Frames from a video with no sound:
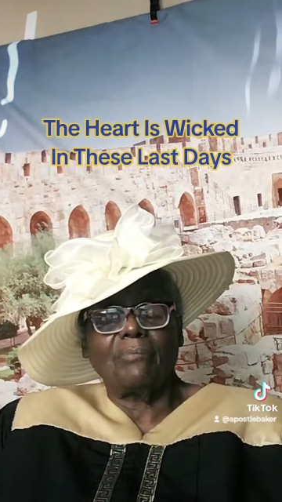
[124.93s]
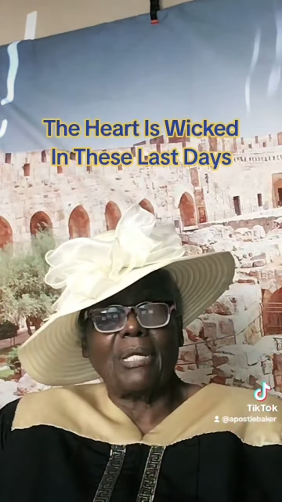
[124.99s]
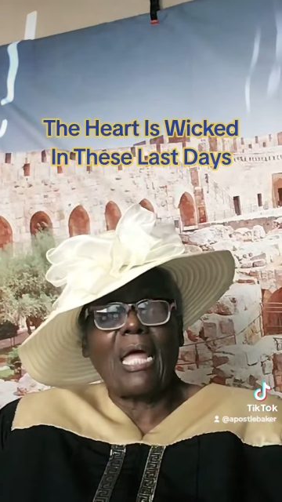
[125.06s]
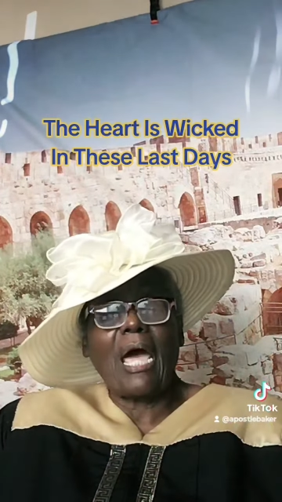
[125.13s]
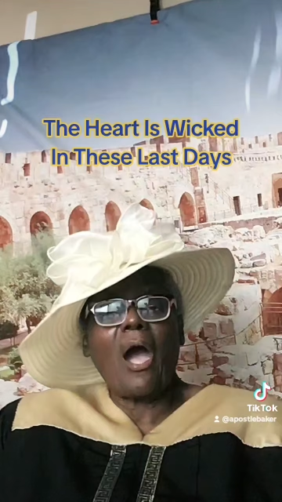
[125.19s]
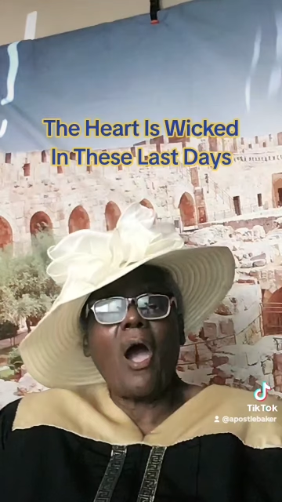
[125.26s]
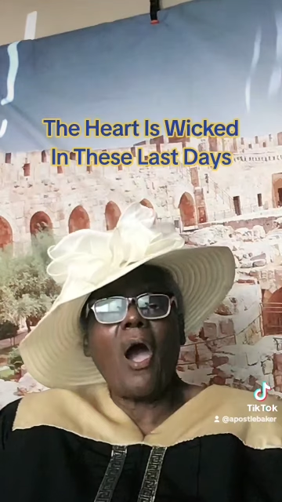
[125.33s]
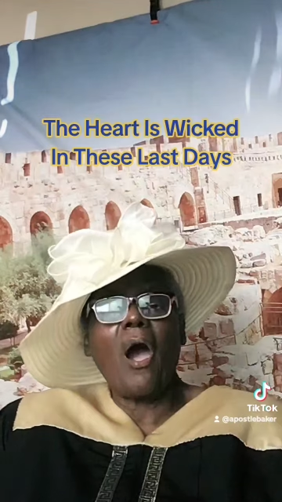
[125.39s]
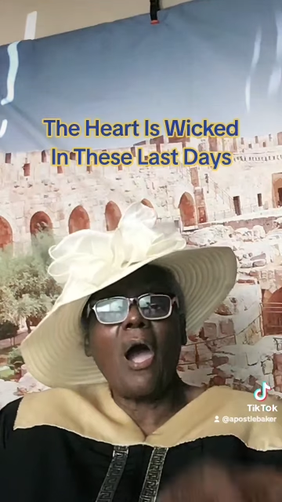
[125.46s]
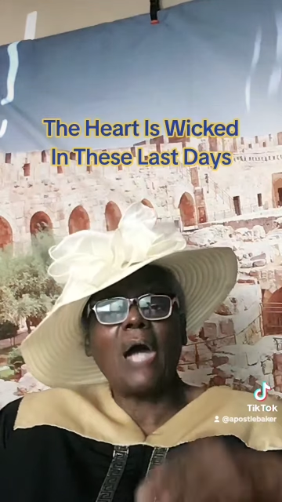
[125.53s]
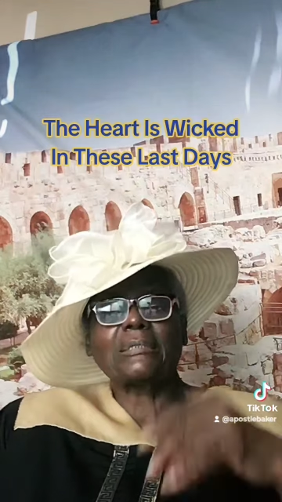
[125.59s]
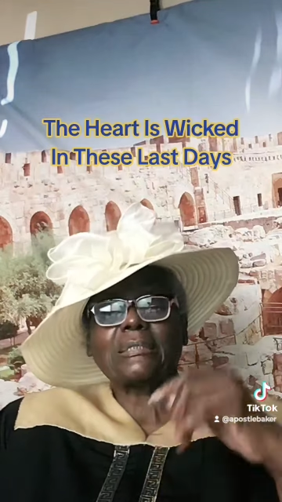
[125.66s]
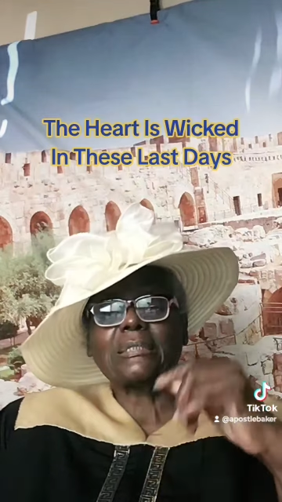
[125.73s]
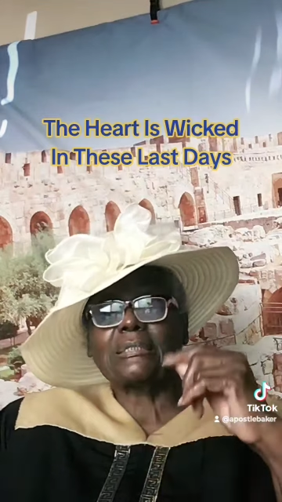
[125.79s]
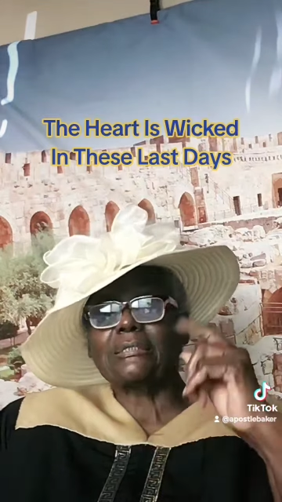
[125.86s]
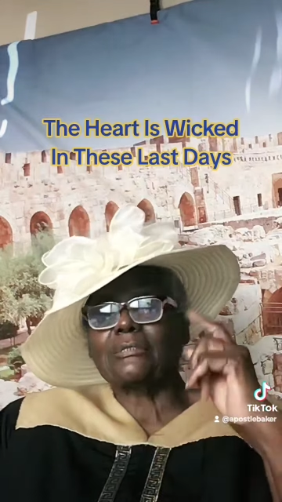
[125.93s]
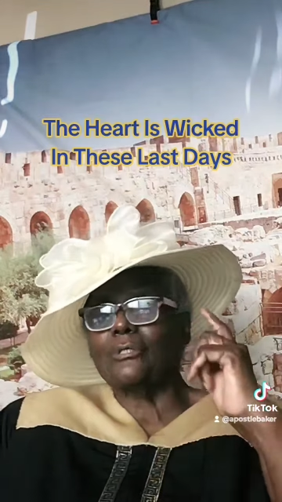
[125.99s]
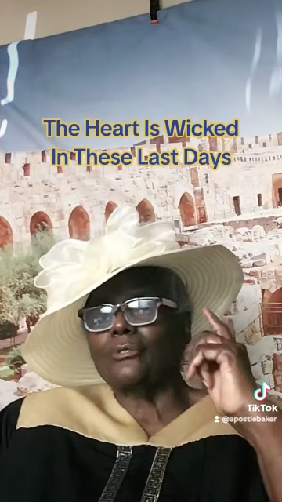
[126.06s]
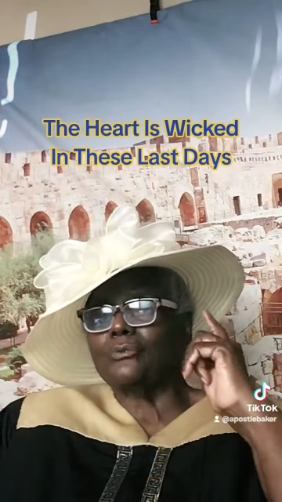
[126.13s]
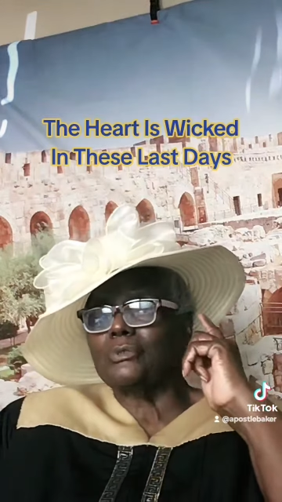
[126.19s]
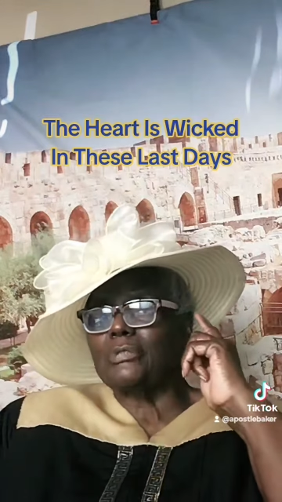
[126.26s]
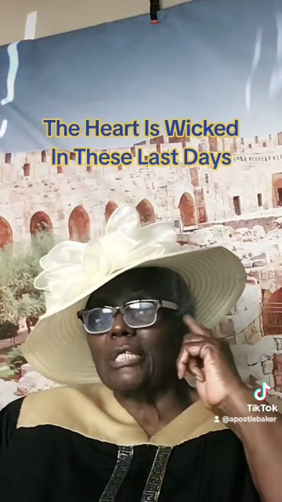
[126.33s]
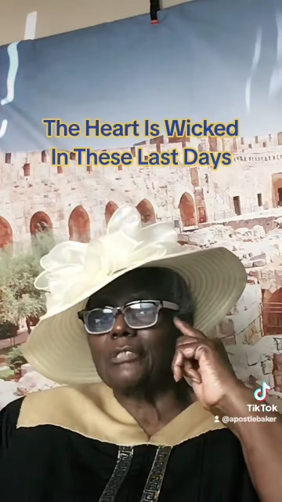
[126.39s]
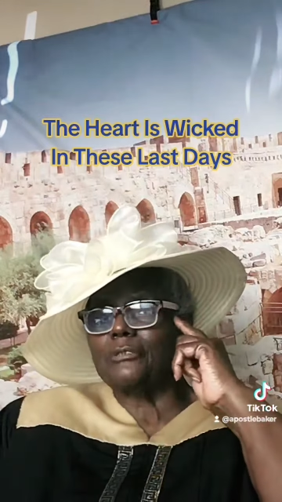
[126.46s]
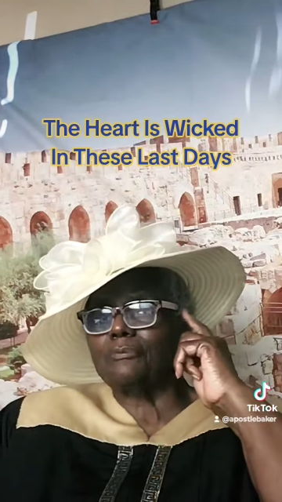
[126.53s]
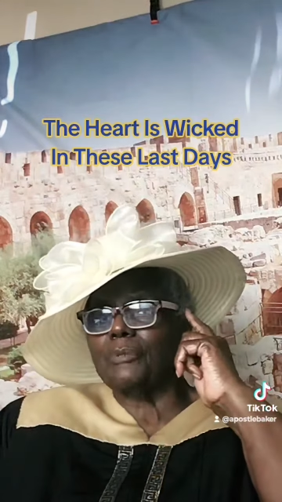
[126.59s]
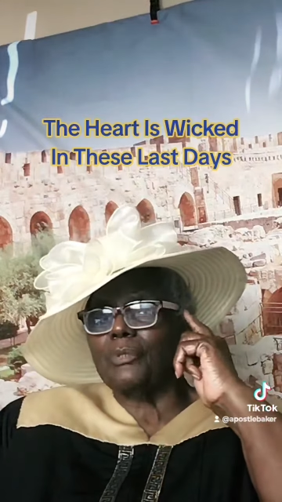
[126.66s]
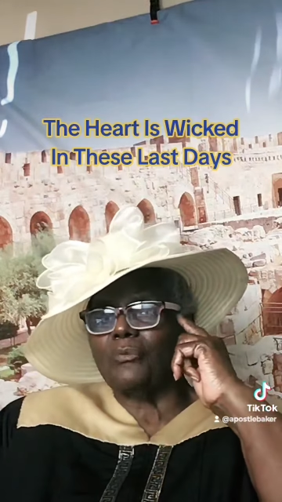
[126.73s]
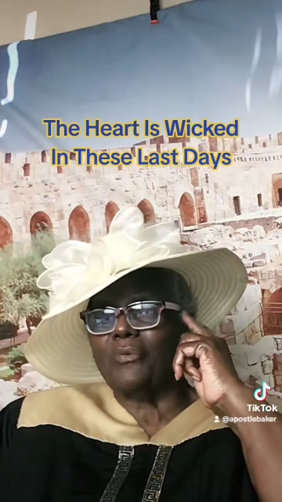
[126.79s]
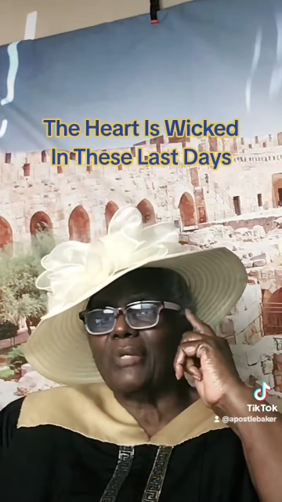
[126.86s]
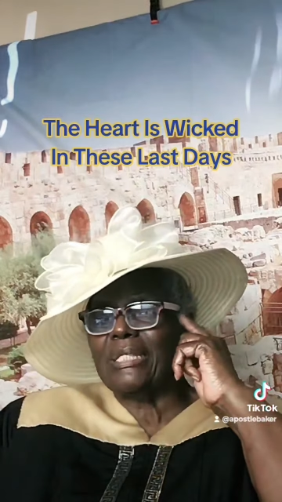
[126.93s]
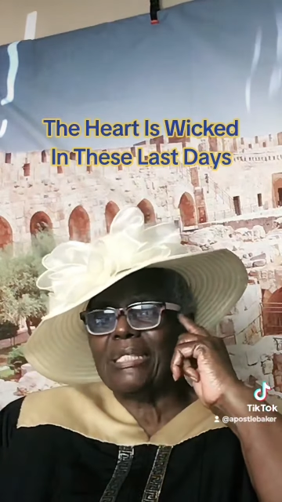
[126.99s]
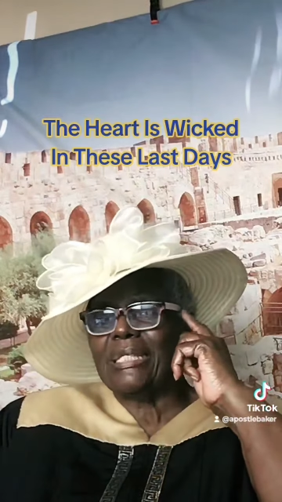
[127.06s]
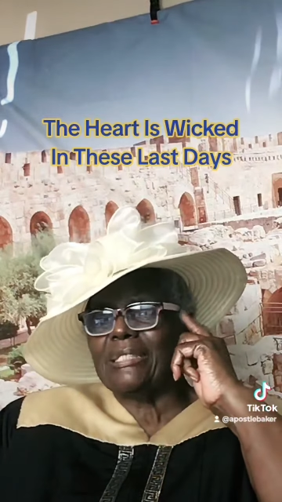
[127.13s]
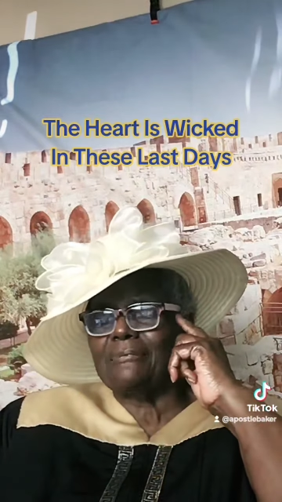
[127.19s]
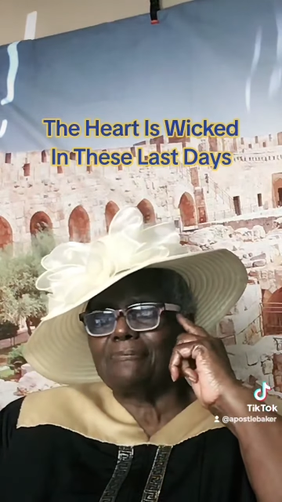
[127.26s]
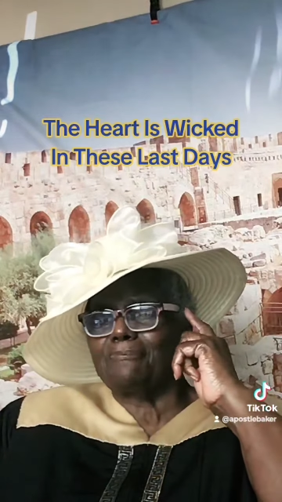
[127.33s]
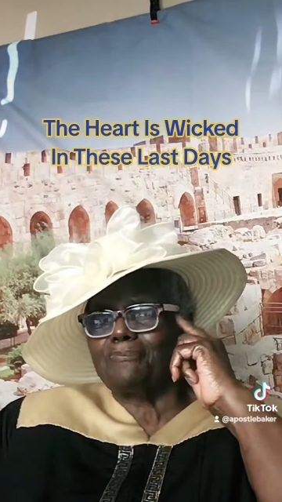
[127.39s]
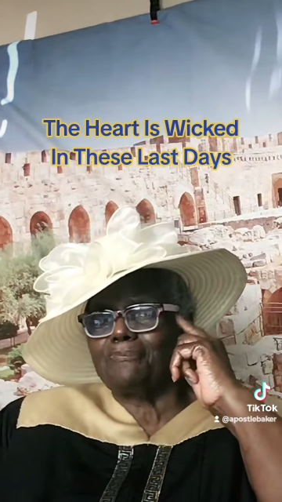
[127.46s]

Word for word: But our hearts is so desperate wicked.